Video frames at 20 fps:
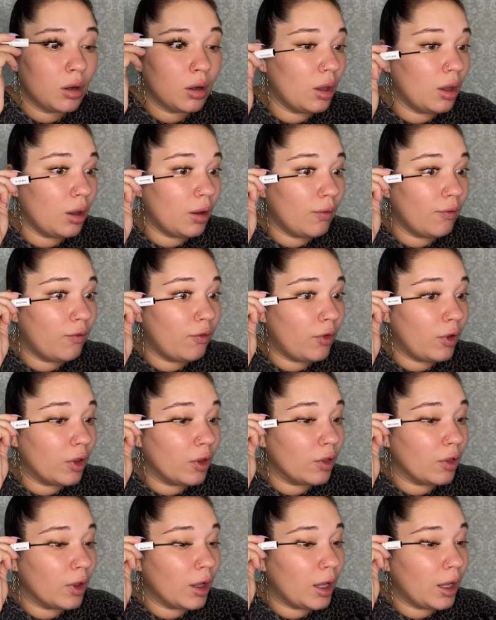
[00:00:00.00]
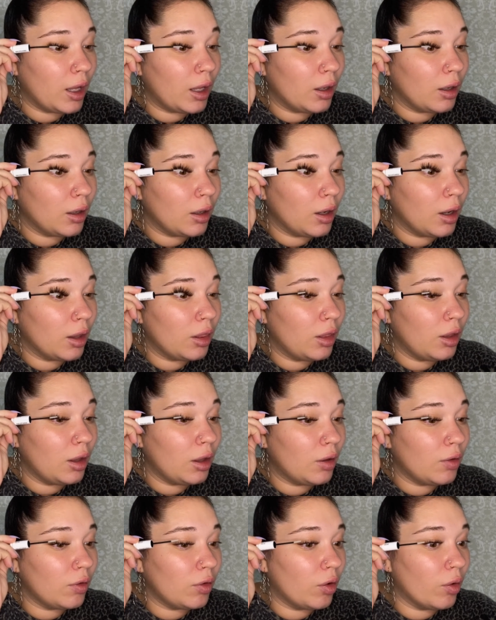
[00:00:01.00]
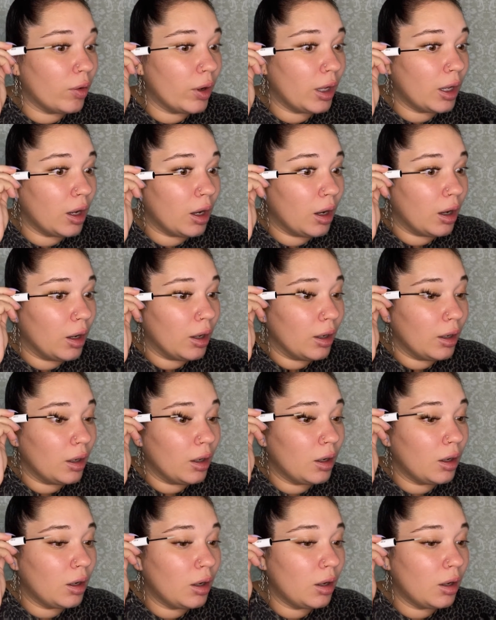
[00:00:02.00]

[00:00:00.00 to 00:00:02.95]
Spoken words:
It feels like nothing is going on.